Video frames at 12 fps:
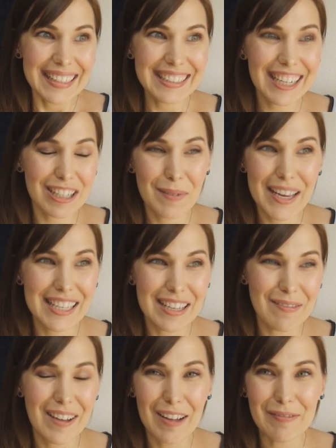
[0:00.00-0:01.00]
just because
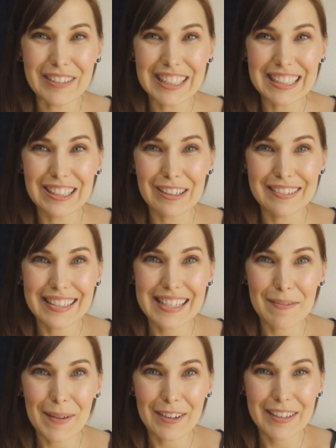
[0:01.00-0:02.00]
I'm really
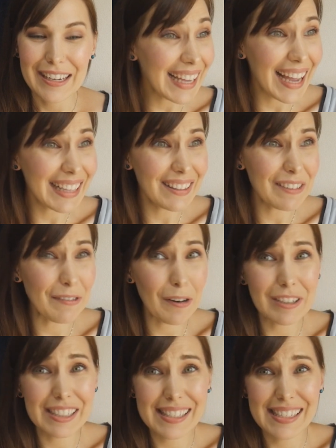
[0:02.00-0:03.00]
nervous about it. I look
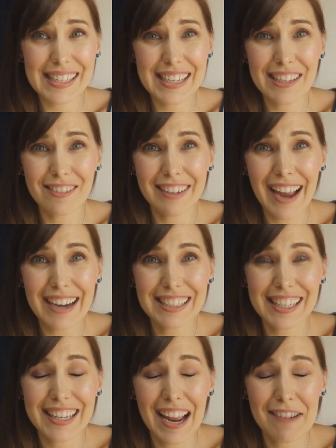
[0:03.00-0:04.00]
forward to seeing your
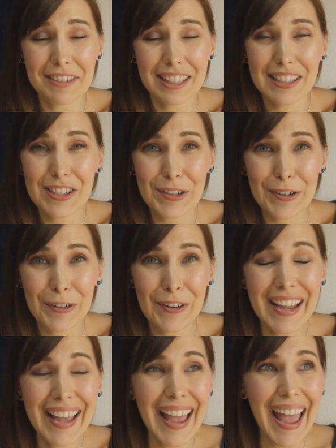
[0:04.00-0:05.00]
reaction, I really do.
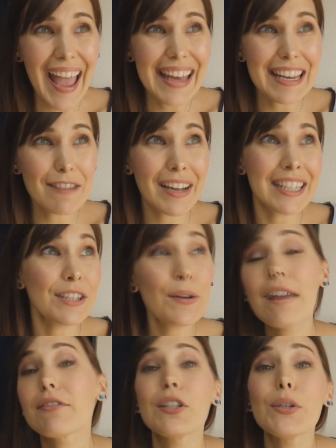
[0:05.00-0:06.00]
And if I do
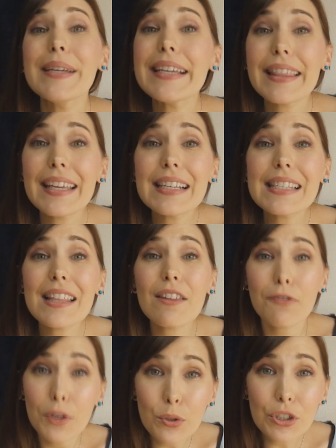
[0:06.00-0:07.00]
have to tweak things in
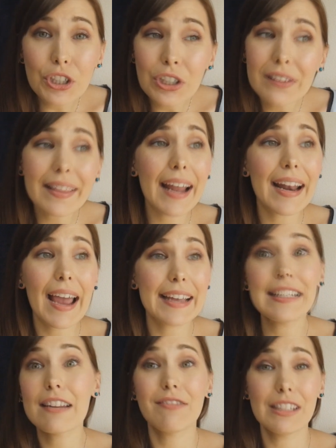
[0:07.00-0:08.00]
the future, then I
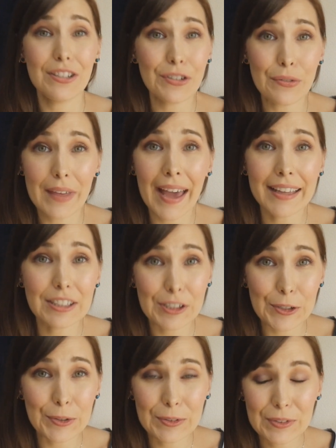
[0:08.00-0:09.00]
can definitely do that
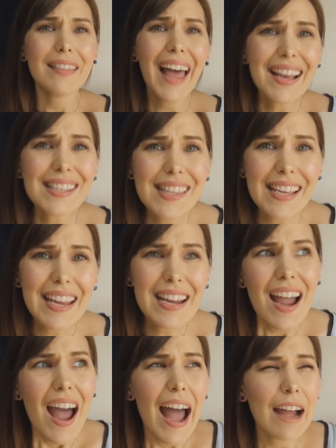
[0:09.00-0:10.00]
too. Last
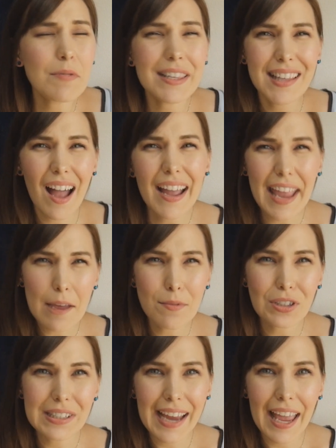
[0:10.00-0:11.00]
thing, I was not
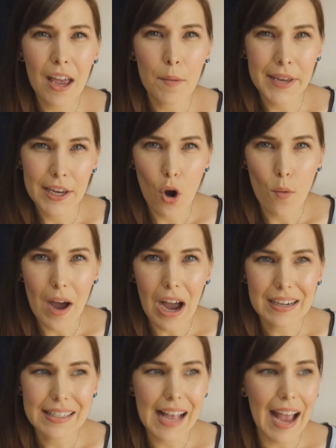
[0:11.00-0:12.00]
able to get a P.O.
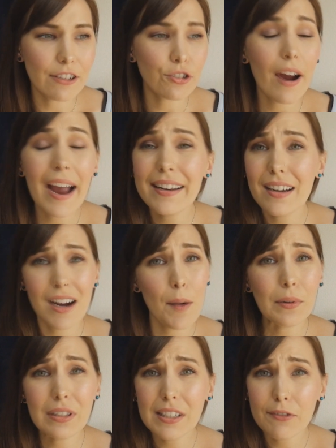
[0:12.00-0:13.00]
box. I tried a
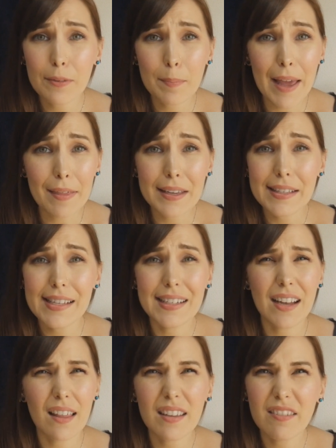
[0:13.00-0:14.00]
couple of different methods
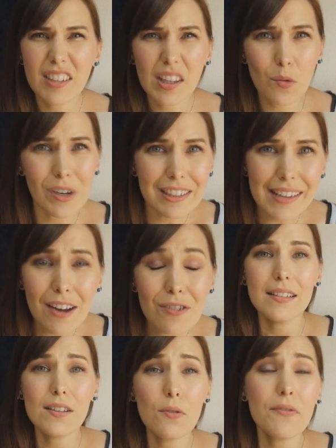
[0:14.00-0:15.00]
and nothing really worked
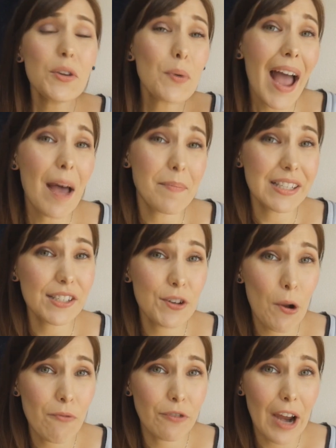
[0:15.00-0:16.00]
out. So if you happen to
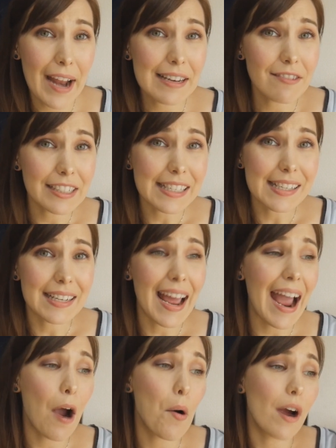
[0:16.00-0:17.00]
know for any reason
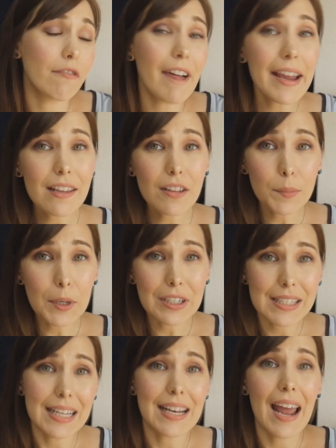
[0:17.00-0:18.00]
how a regular
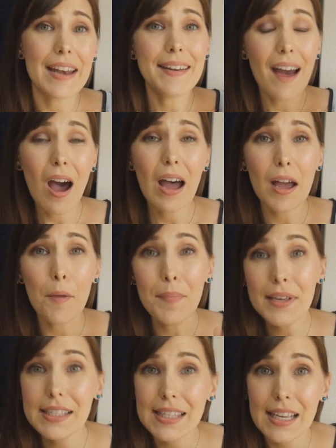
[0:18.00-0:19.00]
person and not a
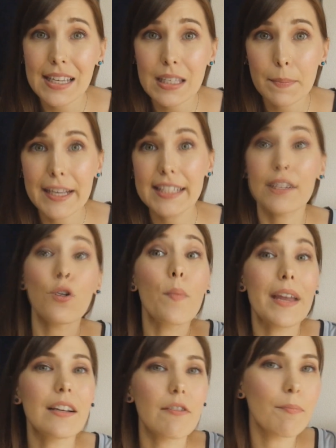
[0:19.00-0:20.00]
business, because I
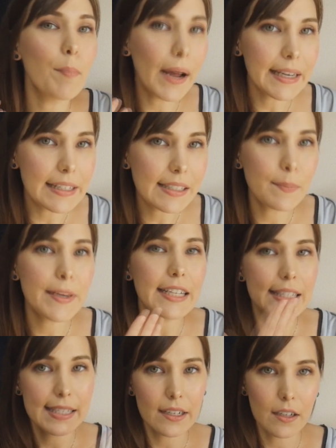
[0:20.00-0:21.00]
don't make enough money to be
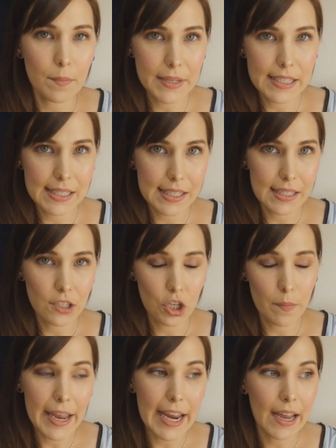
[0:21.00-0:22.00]
considered a business in
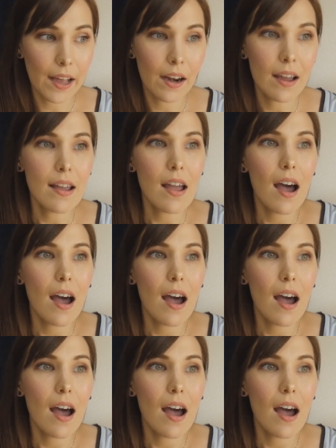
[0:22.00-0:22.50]
Japan,